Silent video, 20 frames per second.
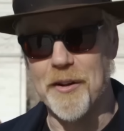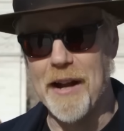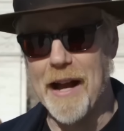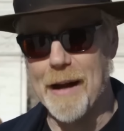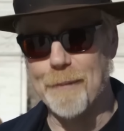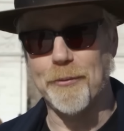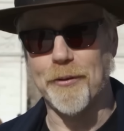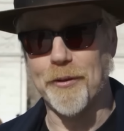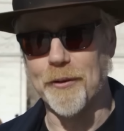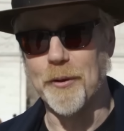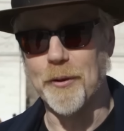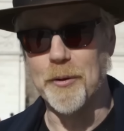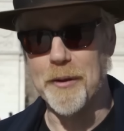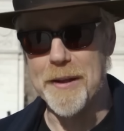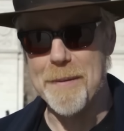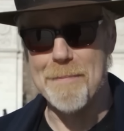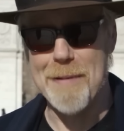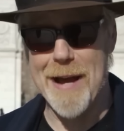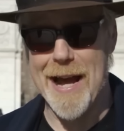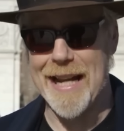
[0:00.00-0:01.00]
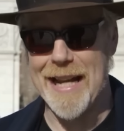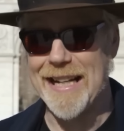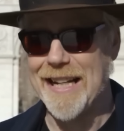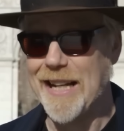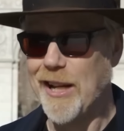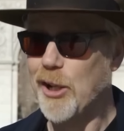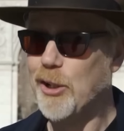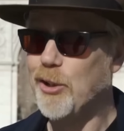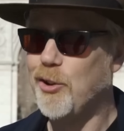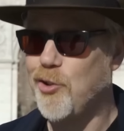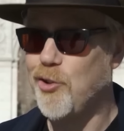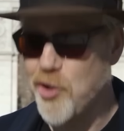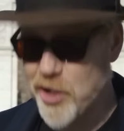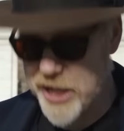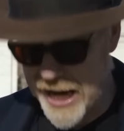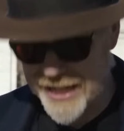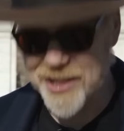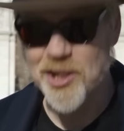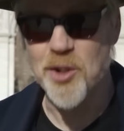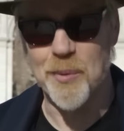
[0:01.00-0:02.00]
Adam Savage, the
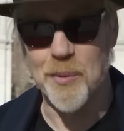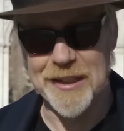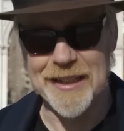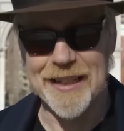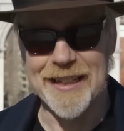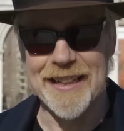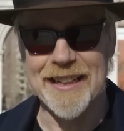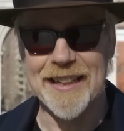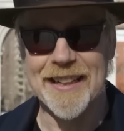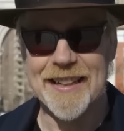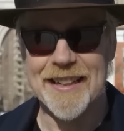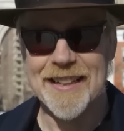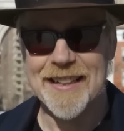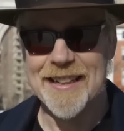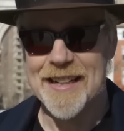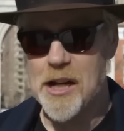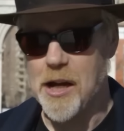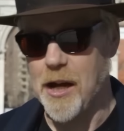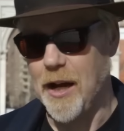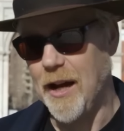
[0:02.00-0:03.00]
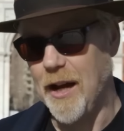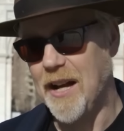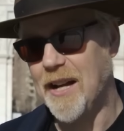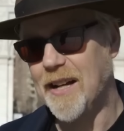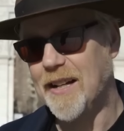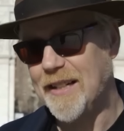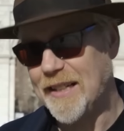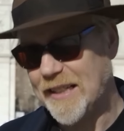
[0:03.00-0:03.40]
energetic special effects artist,